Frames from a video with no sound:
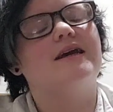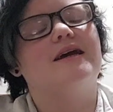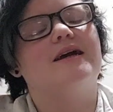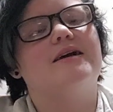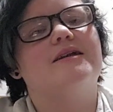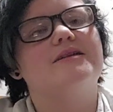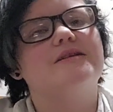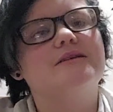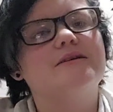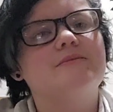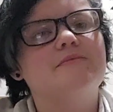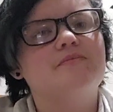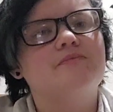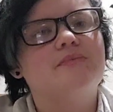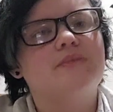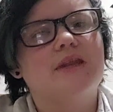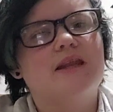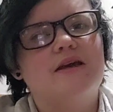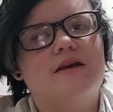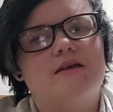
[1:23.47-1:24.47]
and
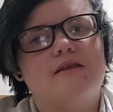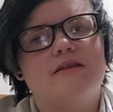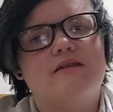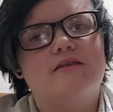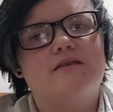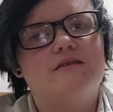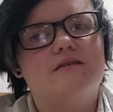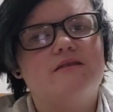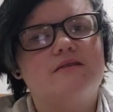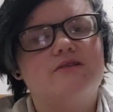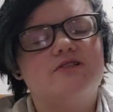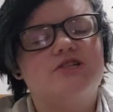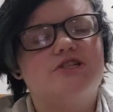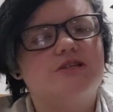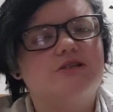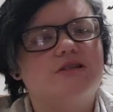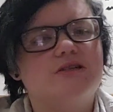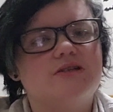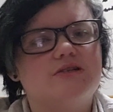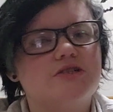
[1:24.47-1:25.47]

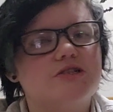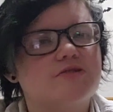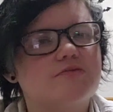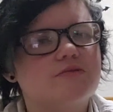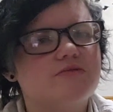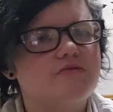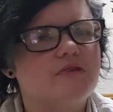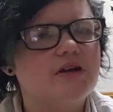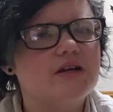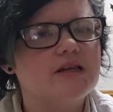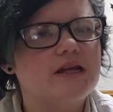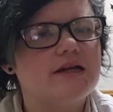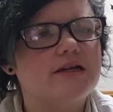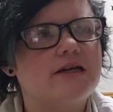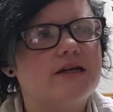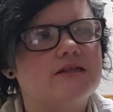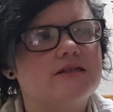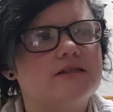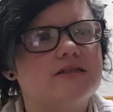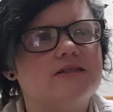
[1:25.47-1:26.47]
she just was very
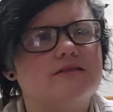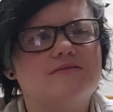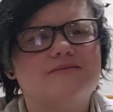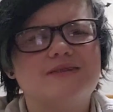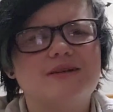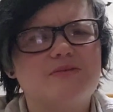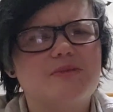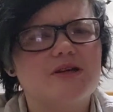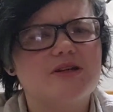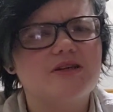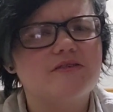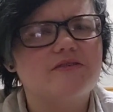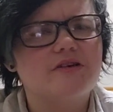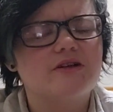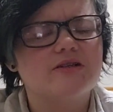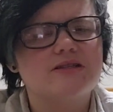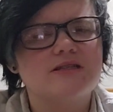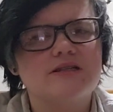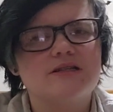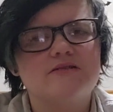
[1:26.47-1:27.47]
light-handed. I barely
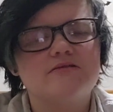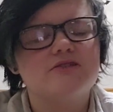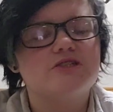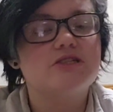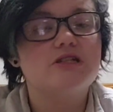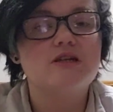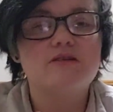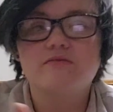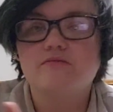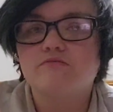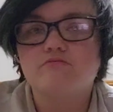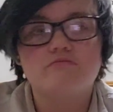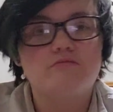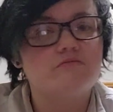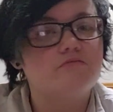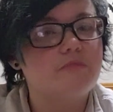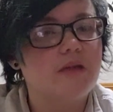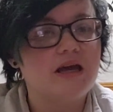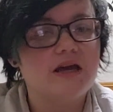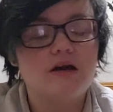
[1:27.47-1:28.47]
felt it. She did an
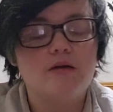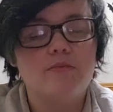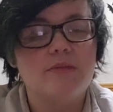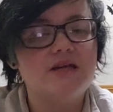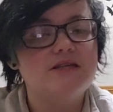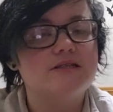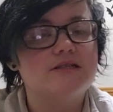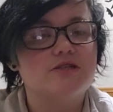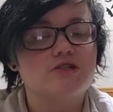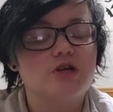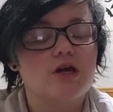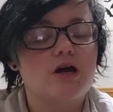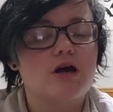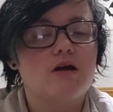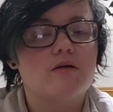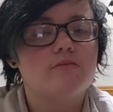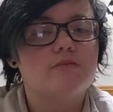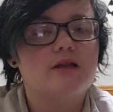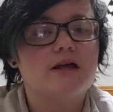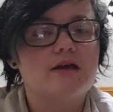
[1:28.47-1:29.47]
amazing
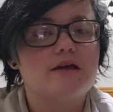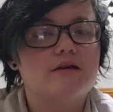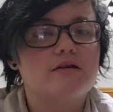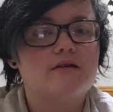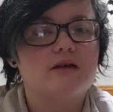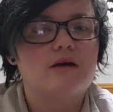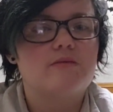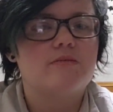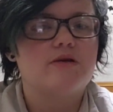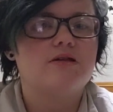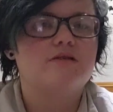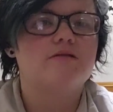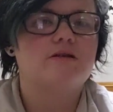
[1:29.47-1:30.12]
job. Like, I mean,